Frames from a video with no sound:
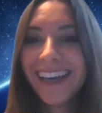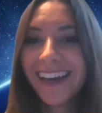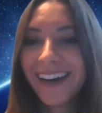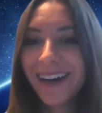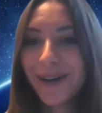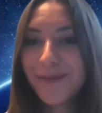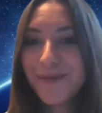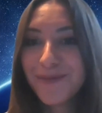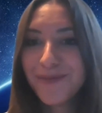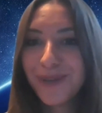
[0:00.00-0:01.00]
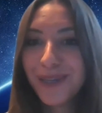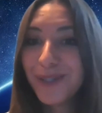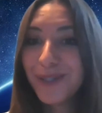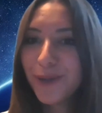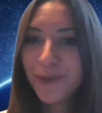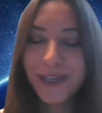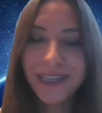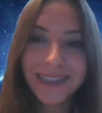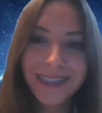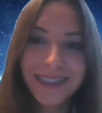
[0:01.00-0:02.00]
um, but two
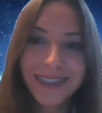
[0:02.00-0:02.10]
weeks